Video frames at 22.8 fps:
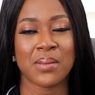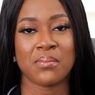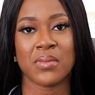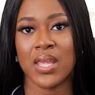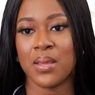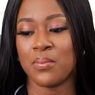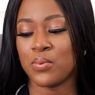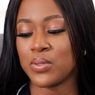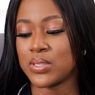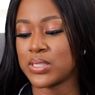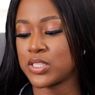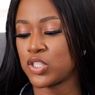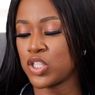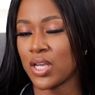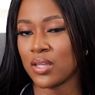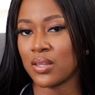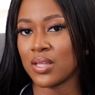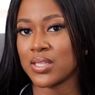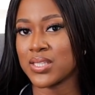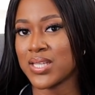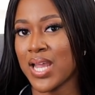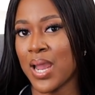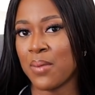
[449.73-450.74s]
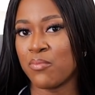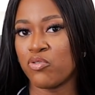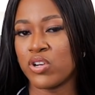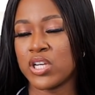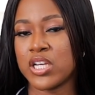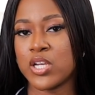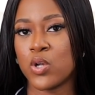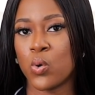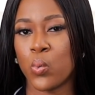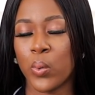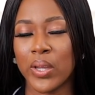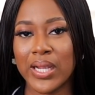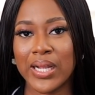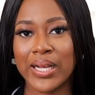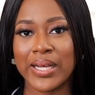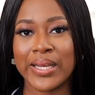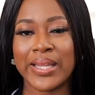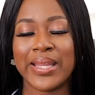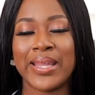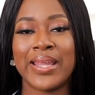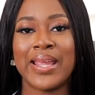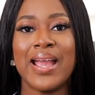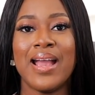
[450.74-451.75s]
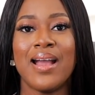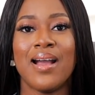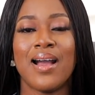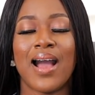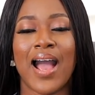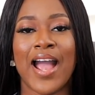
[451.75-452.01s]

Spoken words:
I'm able to check the time really quickly.